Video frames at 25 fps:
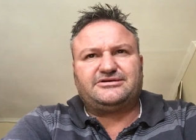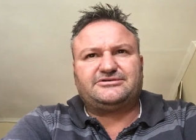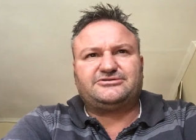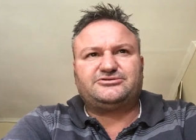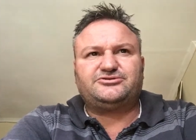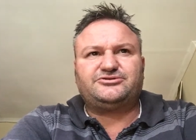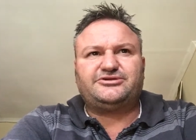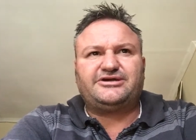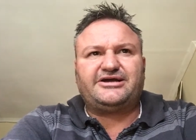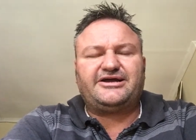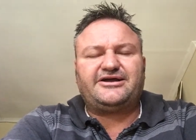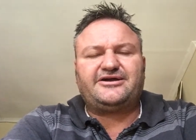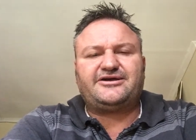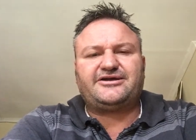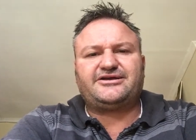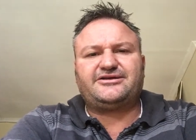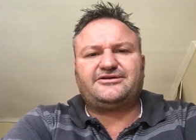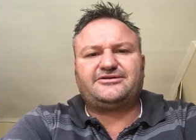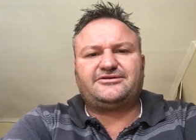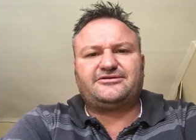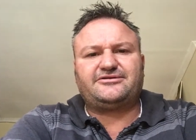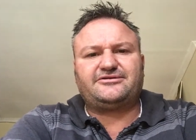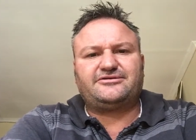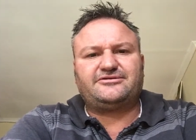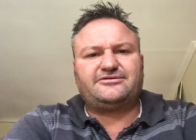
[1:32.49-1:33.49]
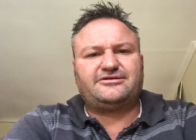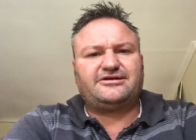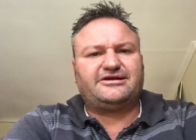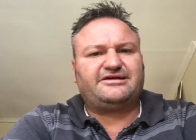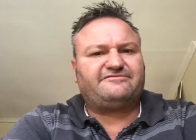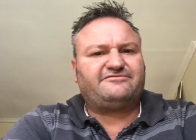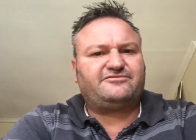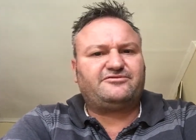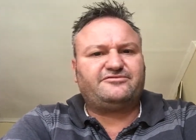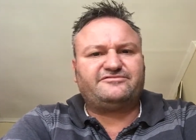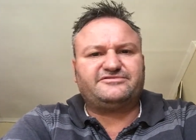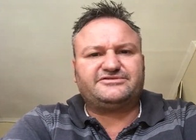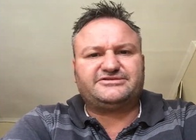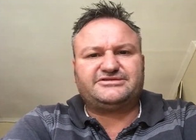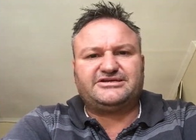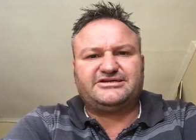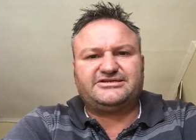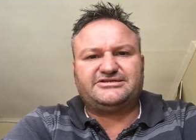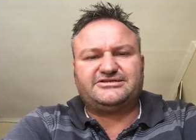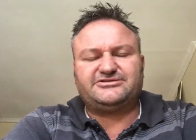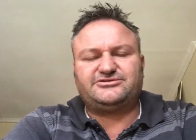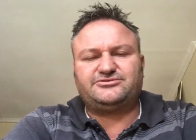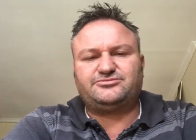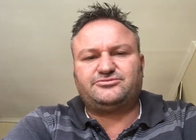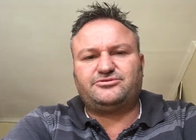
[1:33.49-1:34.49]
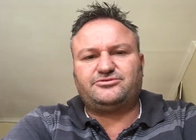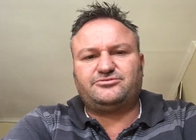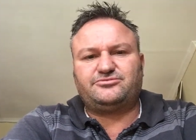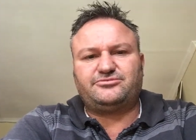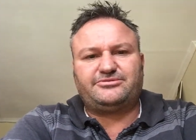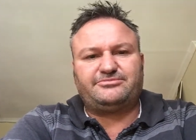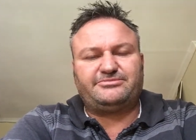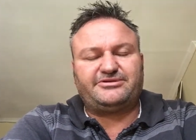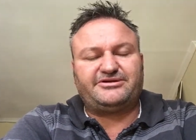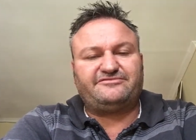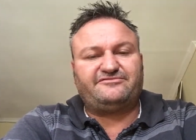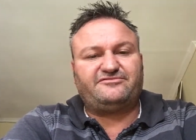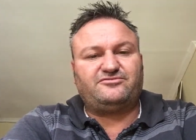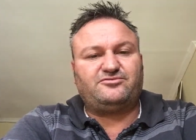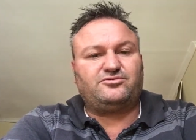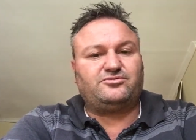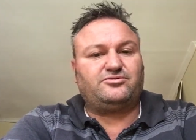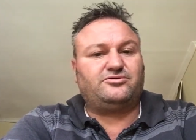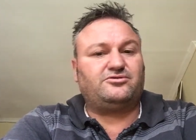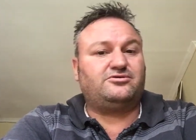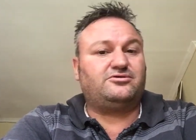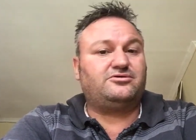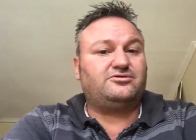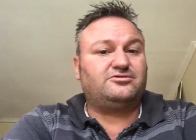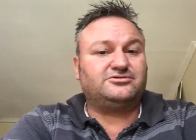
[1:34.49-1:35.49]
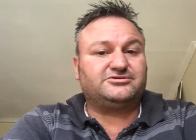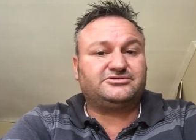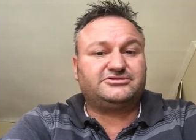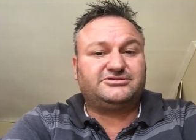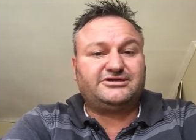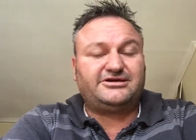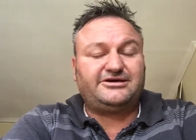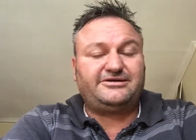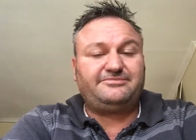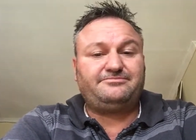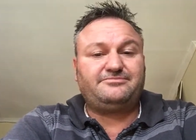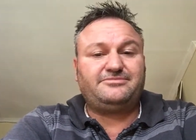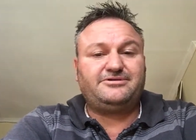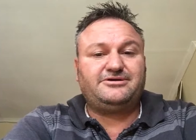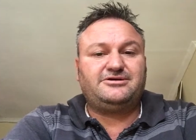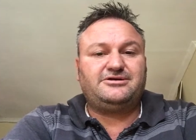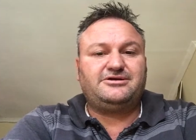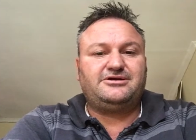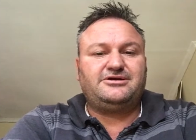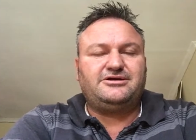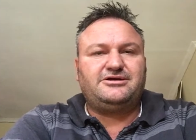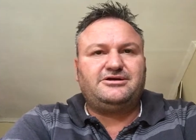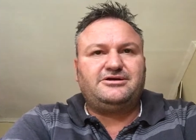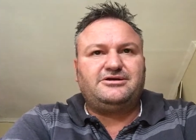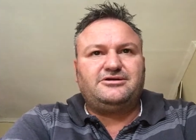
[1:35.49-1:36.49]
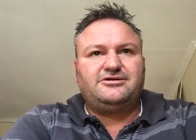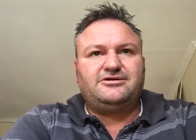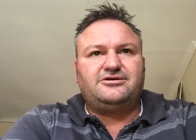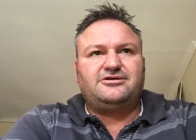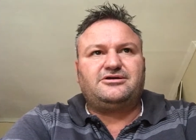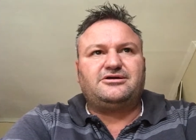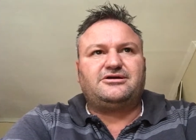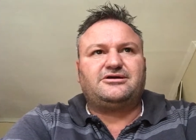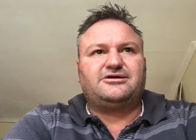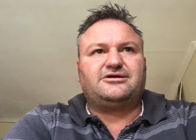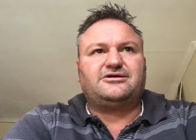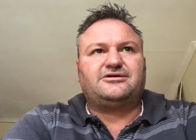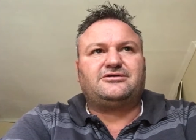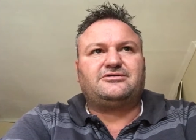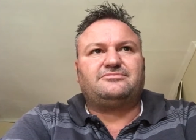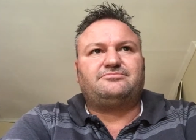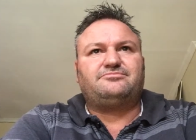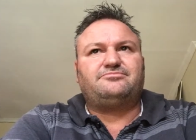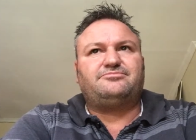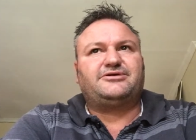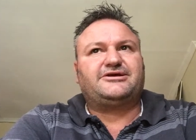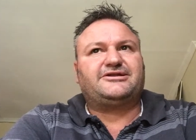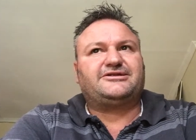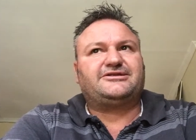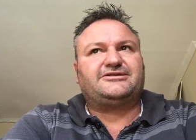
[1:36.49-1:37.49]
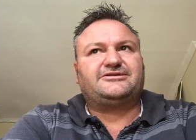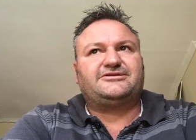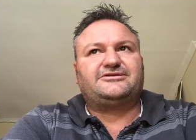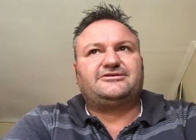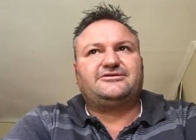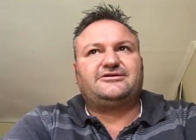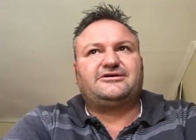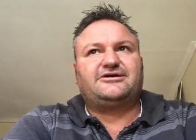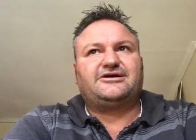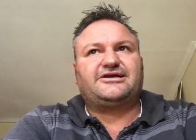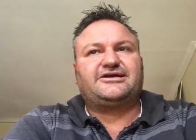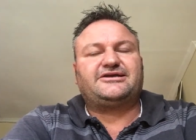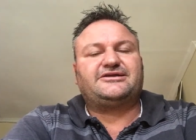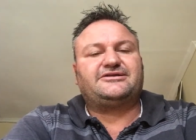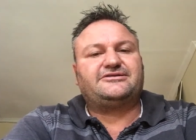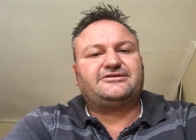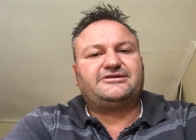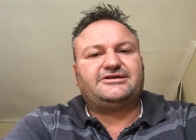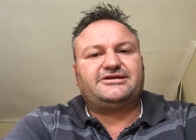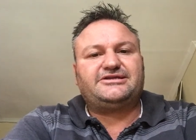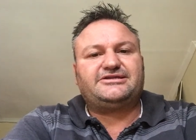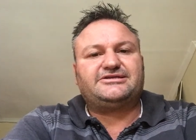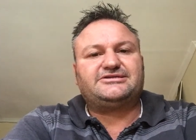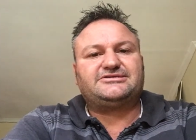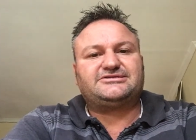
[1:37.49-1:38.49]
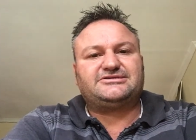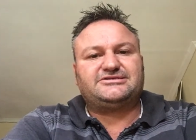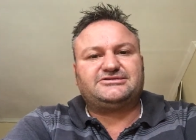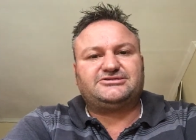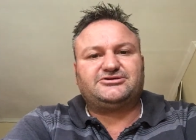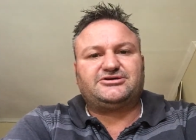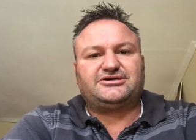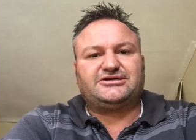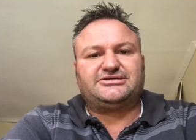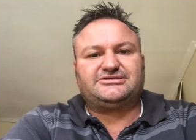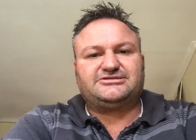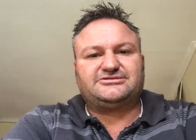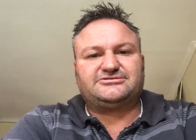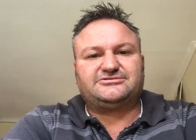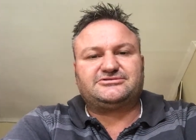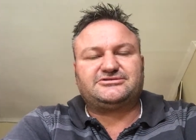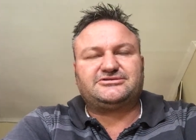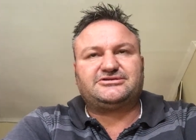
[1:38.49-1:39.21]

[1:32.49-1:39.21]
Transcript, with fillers: Today I can have conversations with women for a long time, but I can read the situation.